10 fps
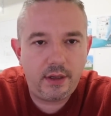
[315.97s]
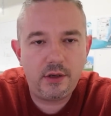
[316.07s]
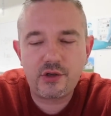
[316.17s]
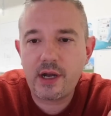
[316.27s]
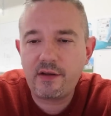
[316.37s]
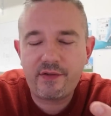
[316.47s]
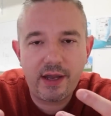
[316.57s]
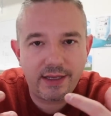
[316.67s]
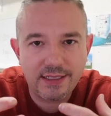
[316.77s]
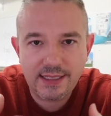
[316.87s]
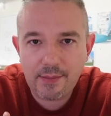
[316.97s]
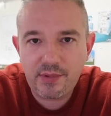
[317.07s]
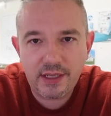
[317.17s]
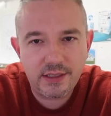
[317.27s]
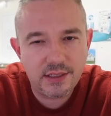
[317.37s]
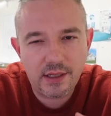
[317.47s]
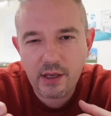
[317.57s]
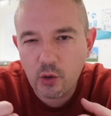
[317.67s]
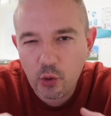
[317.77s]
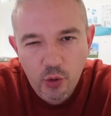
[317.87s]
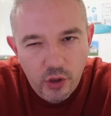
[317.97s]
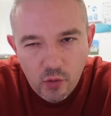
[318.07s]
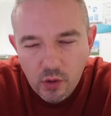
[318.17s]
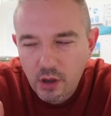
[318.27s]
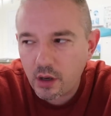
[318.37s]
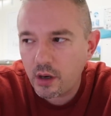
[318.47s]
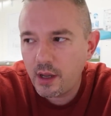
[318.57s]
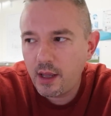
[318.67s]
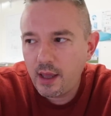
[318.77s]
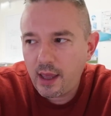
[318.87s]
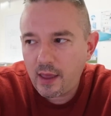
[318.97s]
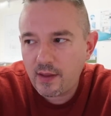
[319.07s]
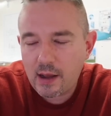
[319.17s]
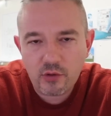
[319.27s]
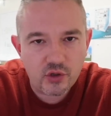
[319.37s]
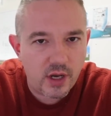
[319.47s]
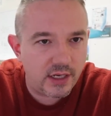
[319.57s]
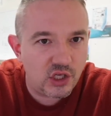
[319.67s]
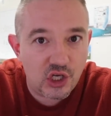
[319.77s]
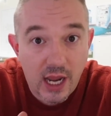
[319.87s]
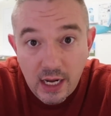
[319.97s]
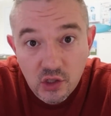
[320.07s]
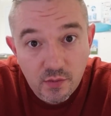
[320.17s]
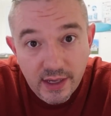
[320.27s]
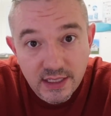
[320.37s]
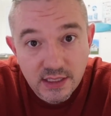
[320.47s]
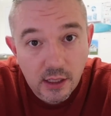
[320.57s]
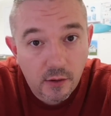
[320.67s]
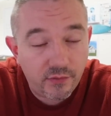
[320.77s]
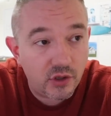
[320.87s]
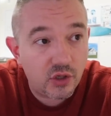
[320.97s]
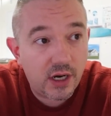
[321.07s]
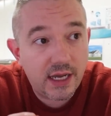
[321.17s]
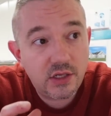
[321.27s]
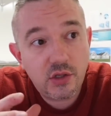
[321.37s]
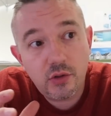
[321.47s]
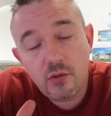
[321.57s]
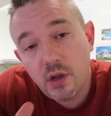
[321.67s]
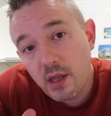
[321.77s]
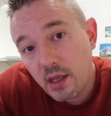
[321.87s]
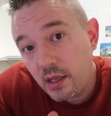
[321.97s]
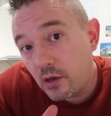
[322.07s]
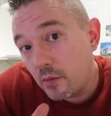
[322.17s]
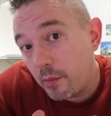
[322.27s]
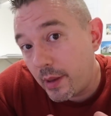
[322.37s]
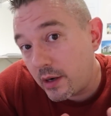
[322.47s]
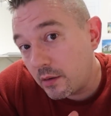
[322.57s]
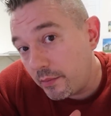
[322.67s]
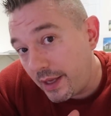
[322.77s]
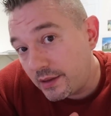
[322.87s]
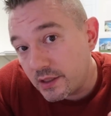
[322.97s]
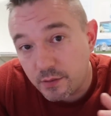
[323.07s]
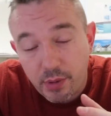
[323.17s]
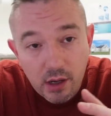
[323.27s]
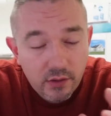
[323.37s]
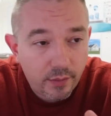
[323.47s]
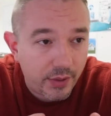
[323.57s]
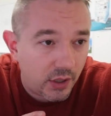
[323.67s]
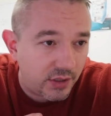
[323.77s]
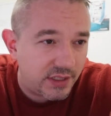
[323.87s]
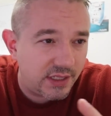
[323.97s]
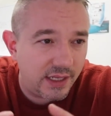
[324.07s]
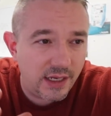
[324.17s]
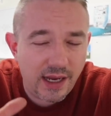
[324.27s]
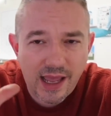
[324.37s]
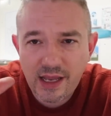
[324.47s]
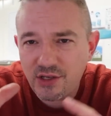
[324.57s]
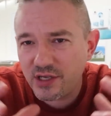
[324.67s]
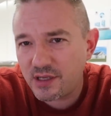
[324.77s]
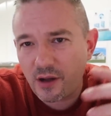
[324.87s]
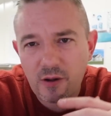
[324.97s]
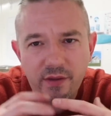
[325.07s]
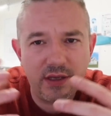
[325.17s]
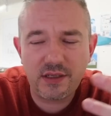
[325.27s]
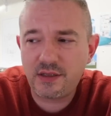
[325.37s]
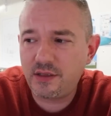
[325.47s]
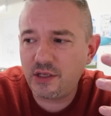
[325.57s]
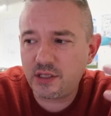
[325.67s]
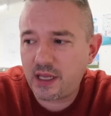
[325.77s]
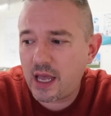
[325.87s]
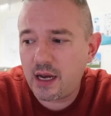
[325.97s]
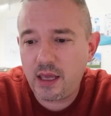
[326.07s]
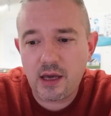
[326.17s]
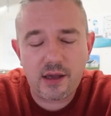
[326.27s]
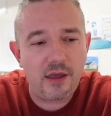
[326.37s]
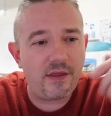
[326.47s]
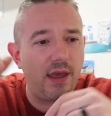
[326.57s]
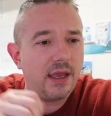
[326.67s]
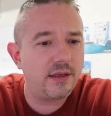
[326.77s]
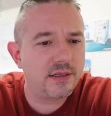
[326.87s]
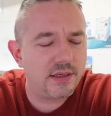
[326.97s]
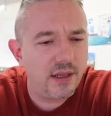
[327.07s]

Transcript: You're trying to find acceptance and like who you are and then I would try to change myself to try to, you know, better meet this other person and it just all these just kind of yucky things